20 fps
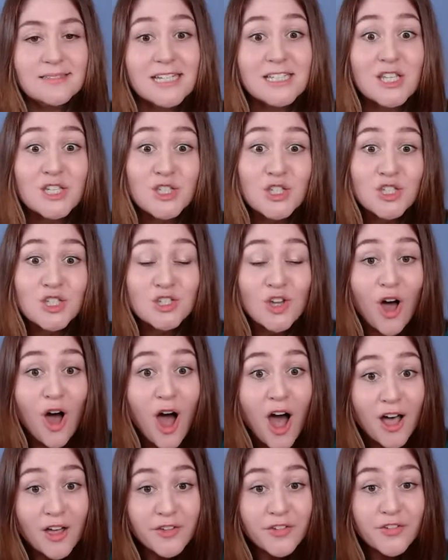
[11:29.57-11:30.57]
Is it
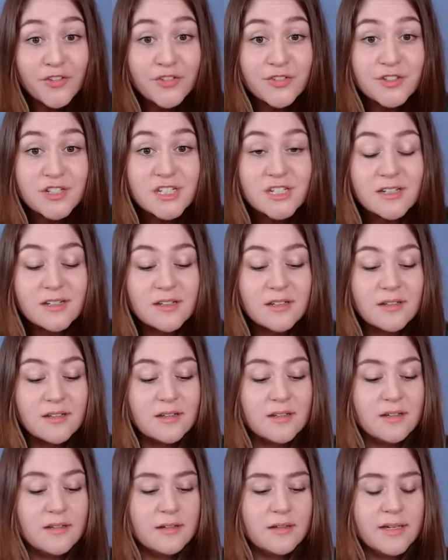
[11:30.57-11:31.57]
soft?
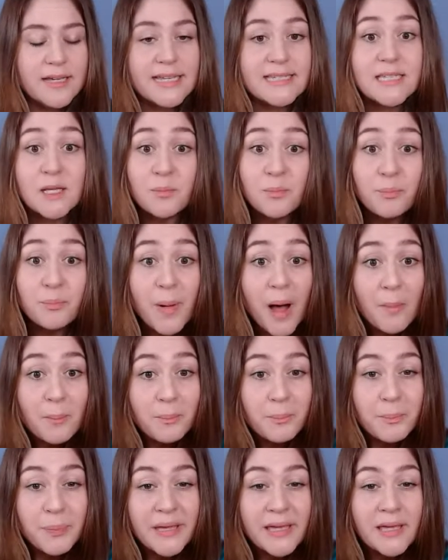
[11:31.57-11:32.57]
Is it
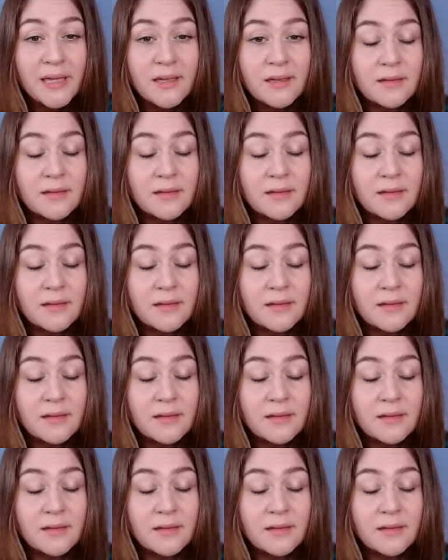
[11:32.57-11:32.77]
bumpy?